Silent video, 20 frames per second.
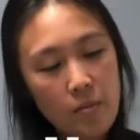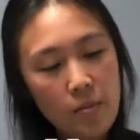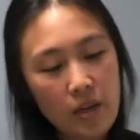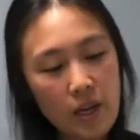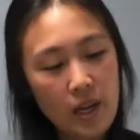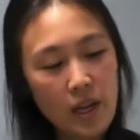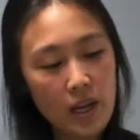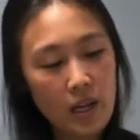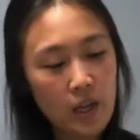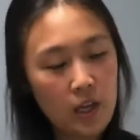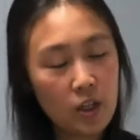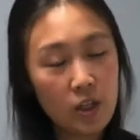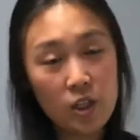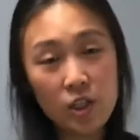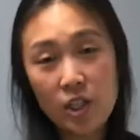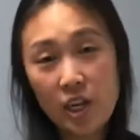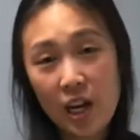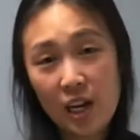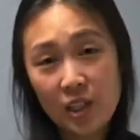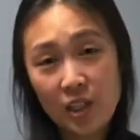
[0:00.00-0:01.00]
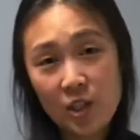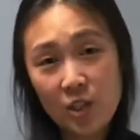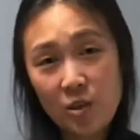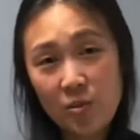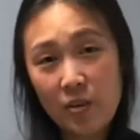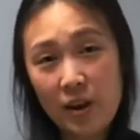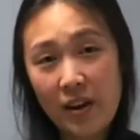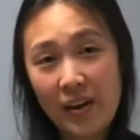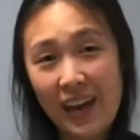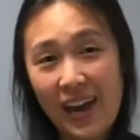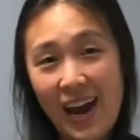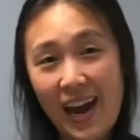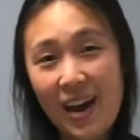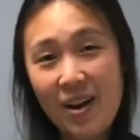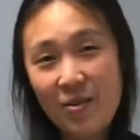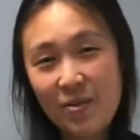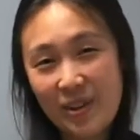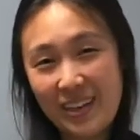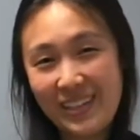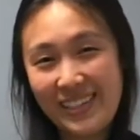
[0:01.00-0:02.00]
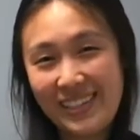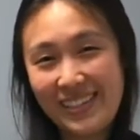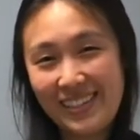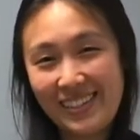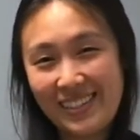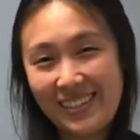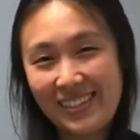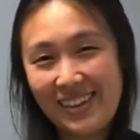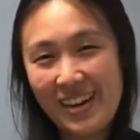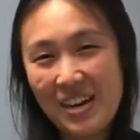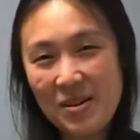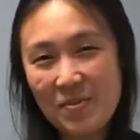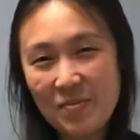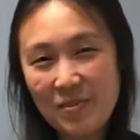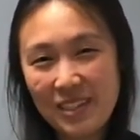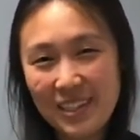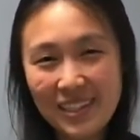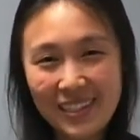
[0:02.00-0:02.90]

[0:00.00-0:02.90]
here to talk to you about cat wellness exams.